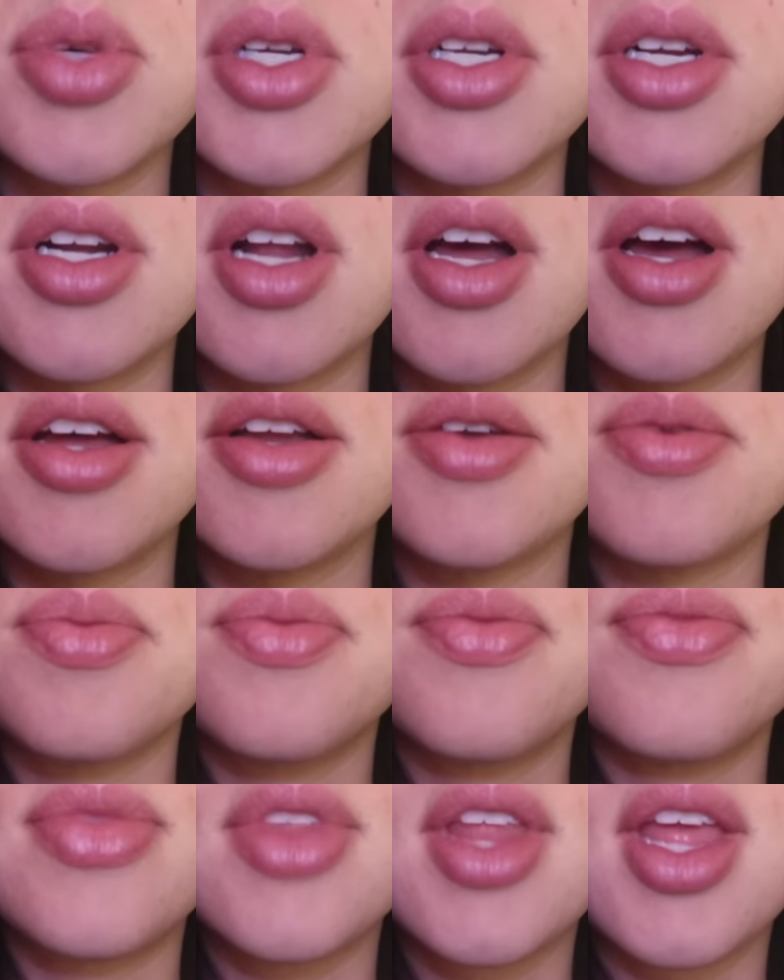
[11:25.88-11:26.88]
put it on,
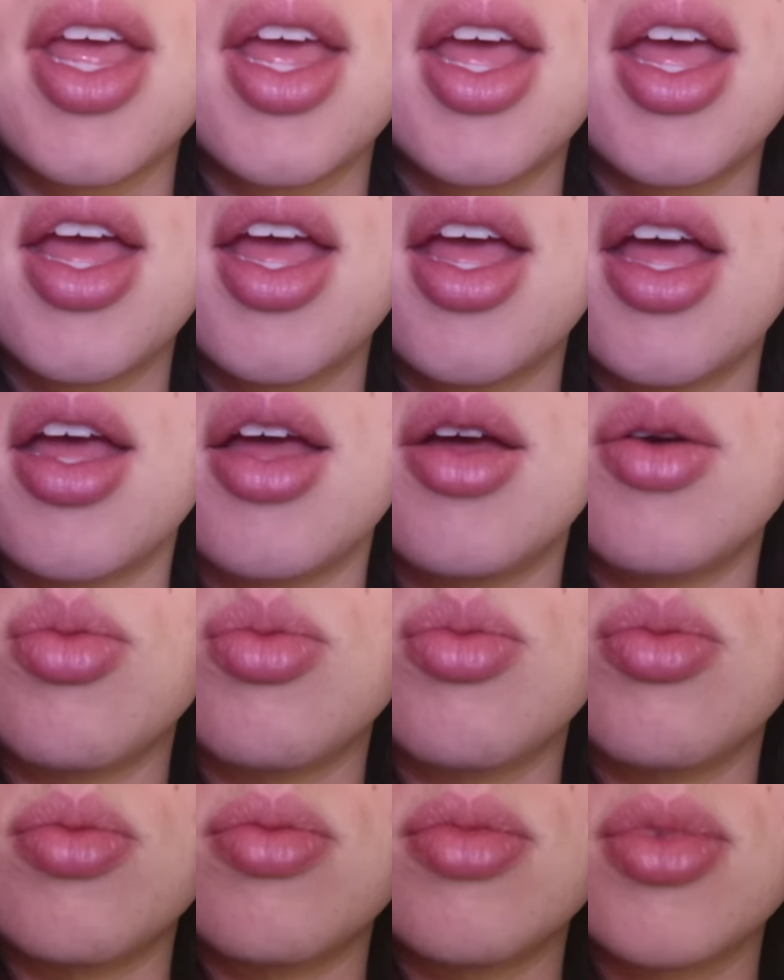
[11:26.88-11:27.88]

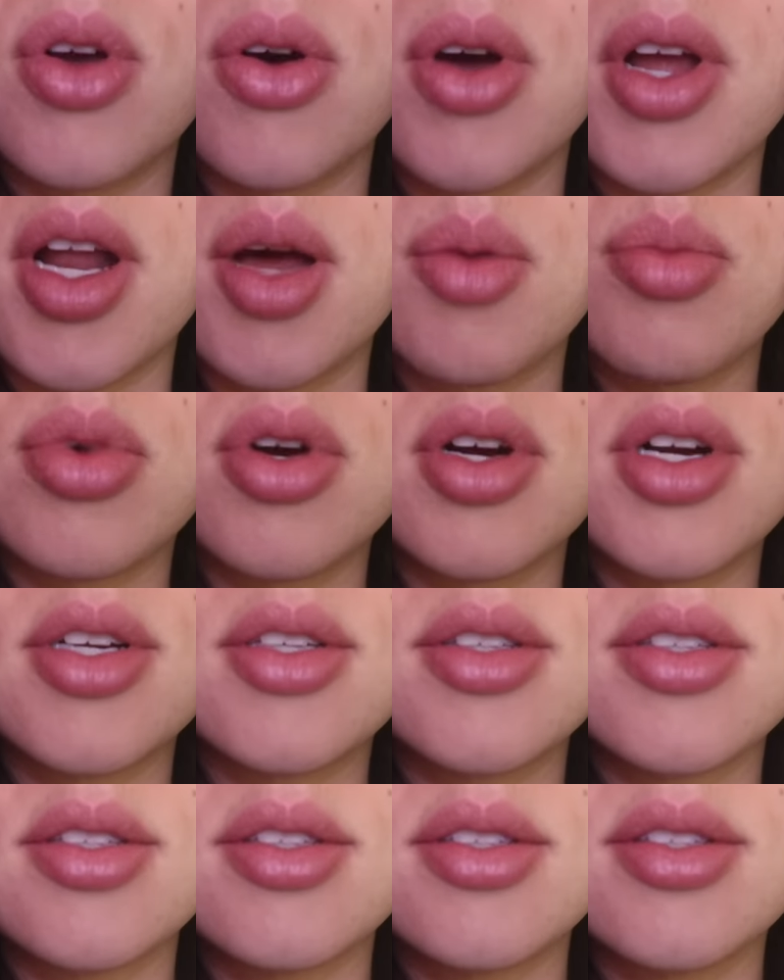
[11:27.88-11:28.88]
going
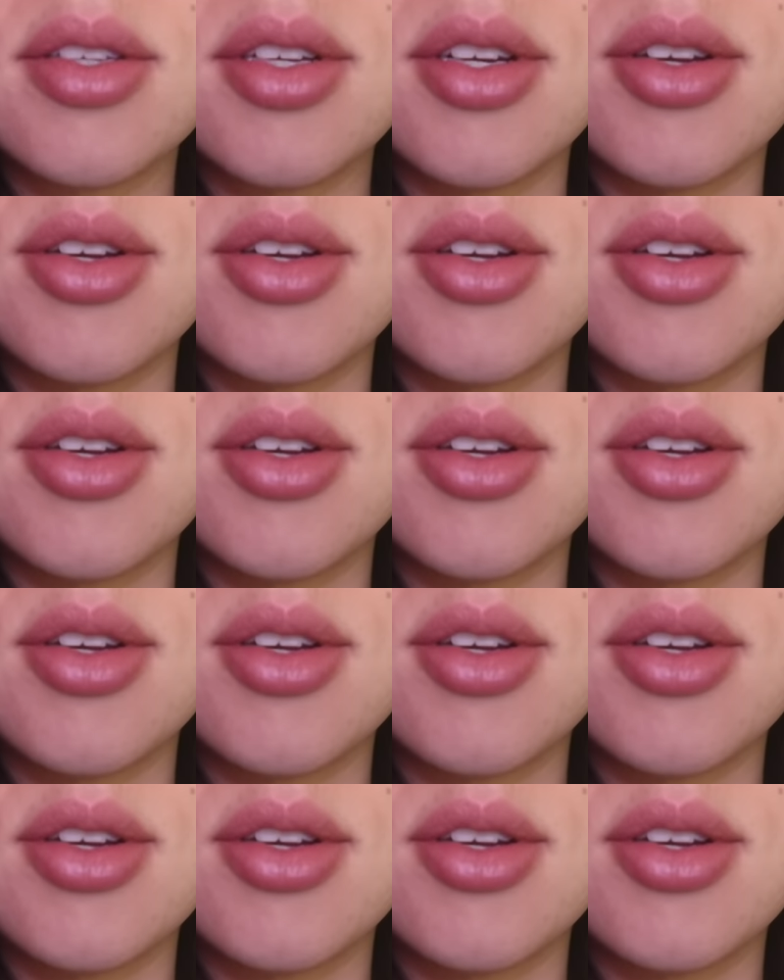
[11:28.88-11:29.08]
upwards,